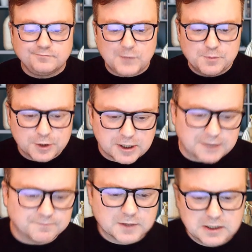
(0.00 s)
But okay.
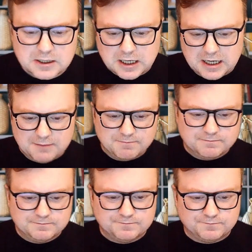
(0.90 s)

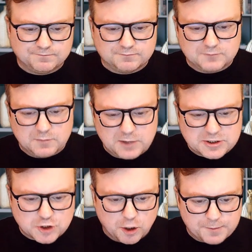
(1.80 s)
As
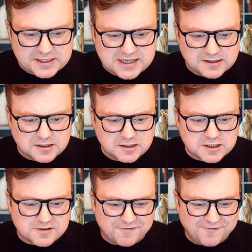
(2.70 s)
a topic
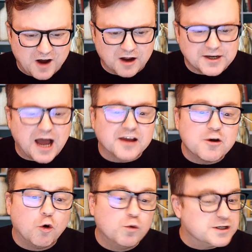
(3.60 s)
sentence, fine. I
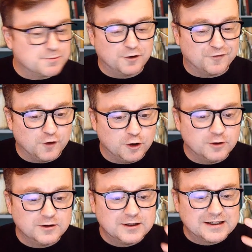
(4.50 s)
always prefer
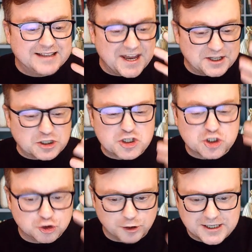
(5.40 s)
getting
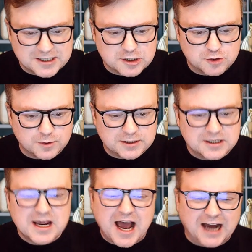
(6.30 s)
straight into it.
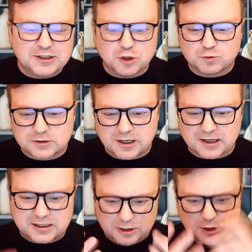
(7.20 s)
I don't
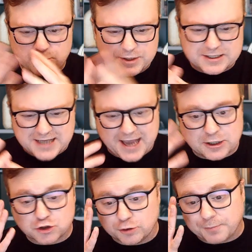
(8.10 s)
like, this
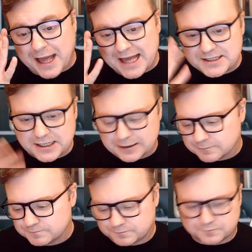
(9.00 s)
extra padding,
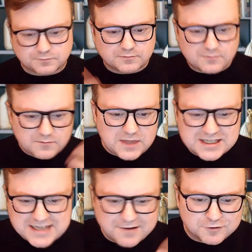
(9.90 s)

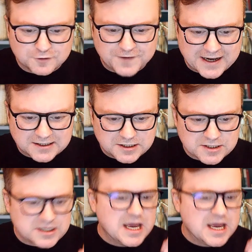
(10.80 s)
several factors.